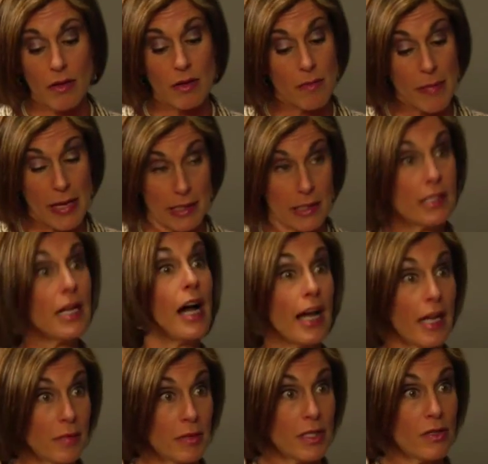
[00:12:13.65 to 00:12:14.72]
the best
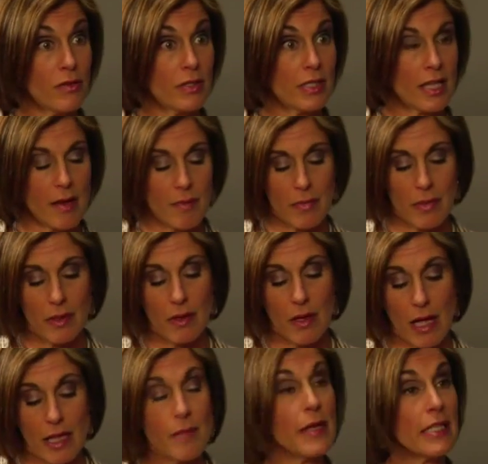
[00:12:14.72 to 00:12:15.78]
time to use them,
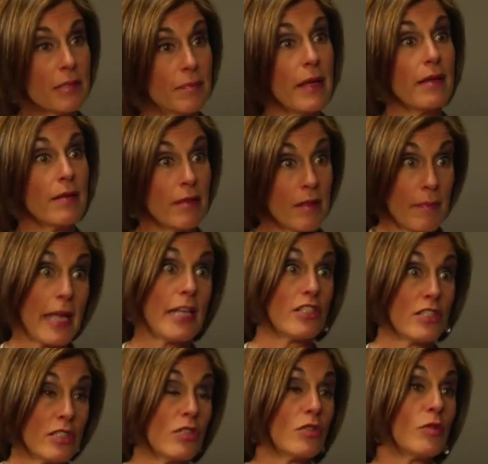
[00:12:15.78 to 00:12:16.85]
and the
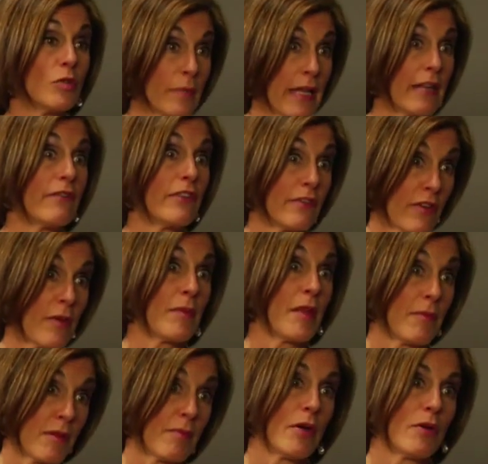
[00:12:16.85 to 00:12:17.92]
patients who will benefit from
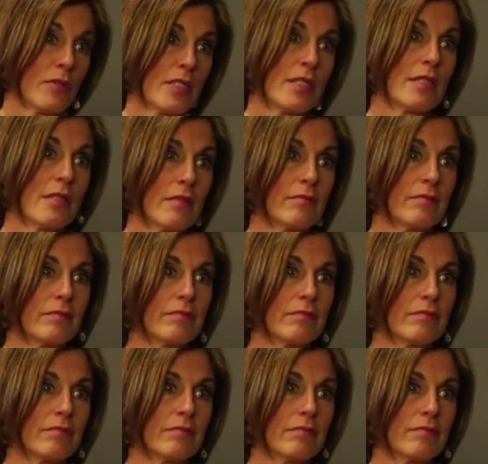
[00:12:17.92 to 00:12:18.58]
them the most.